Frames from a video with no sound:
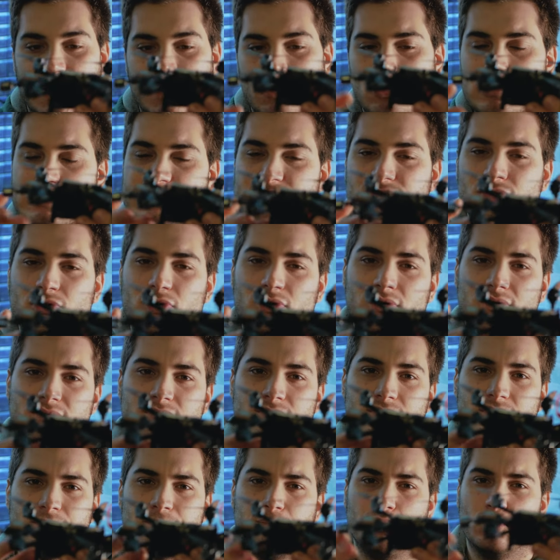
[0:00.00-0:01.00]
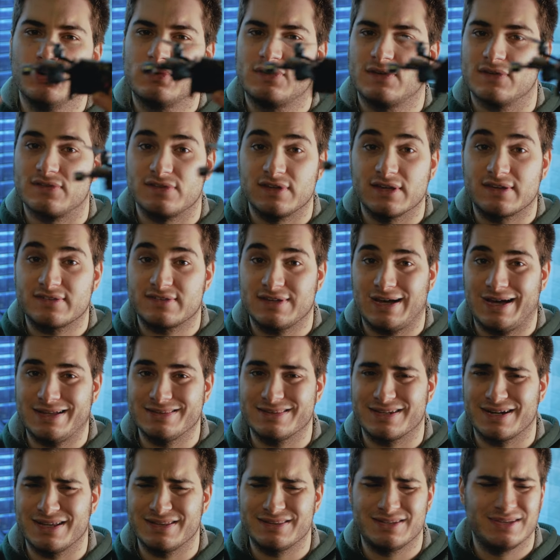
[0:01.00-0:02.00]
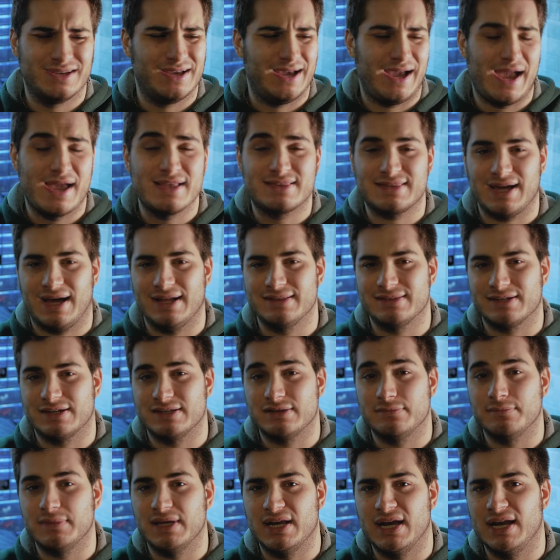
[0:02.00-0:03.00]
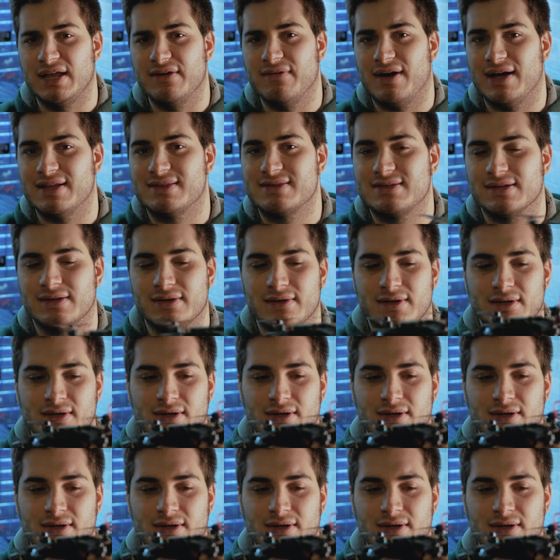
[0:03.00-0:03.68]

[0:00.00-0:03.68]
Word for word: And also put 600, 800 milliwatt